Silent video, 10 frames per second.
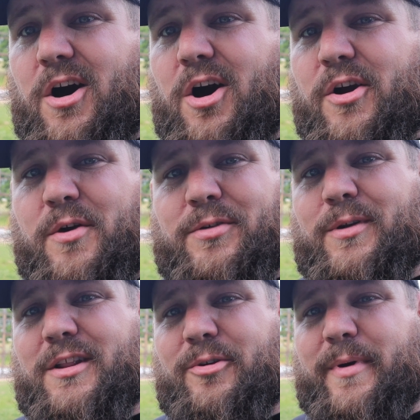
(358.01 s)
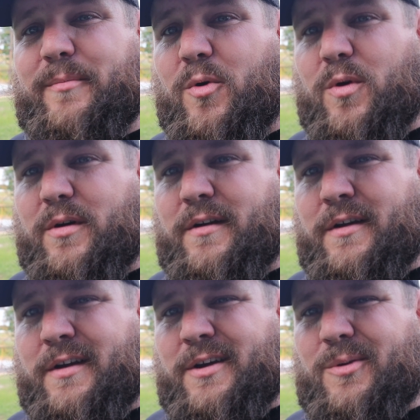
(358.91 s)
I'll go through it a little bit more
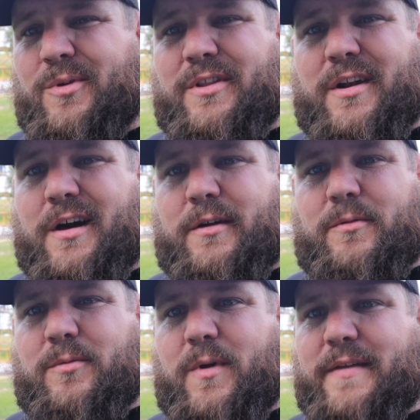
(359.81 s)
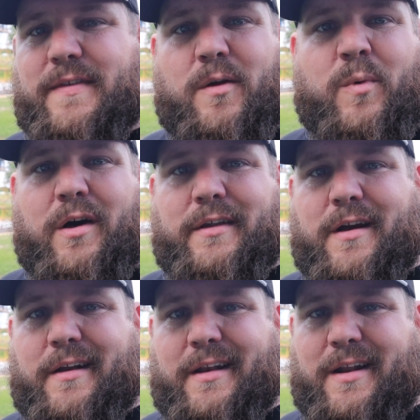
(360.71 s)
when they're not right there welding
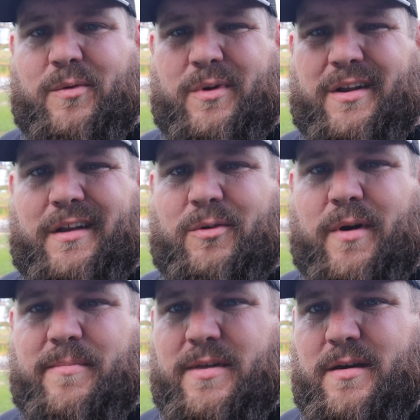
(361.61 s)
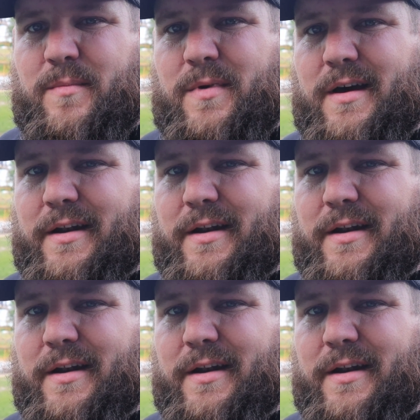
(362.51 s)
on it. I don't want to interrupt them.